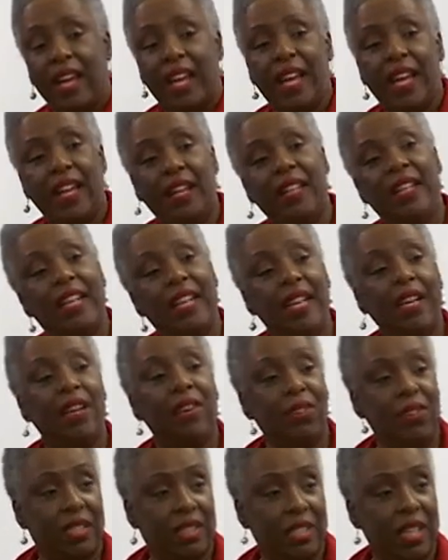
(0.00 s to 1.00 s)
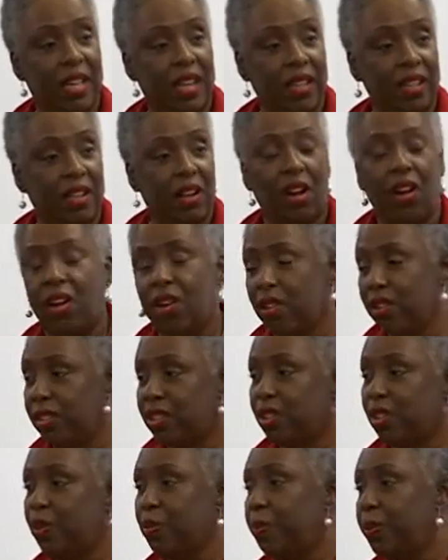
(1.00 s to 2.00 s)
And the interstate
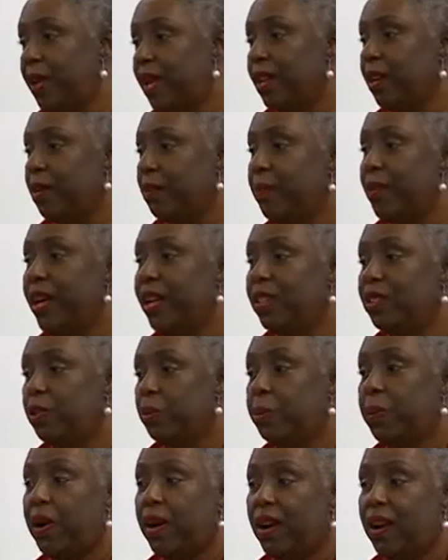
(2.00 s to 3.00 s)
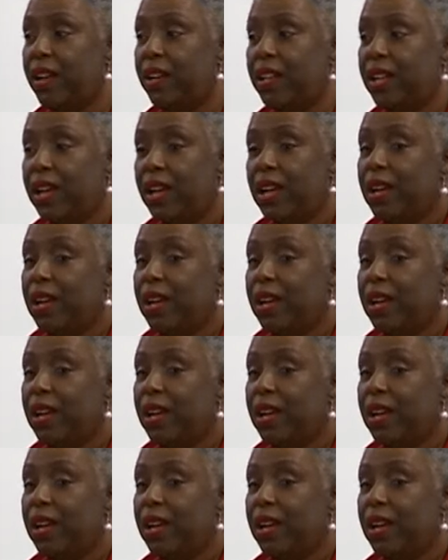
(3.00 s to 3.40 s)
also played a major part.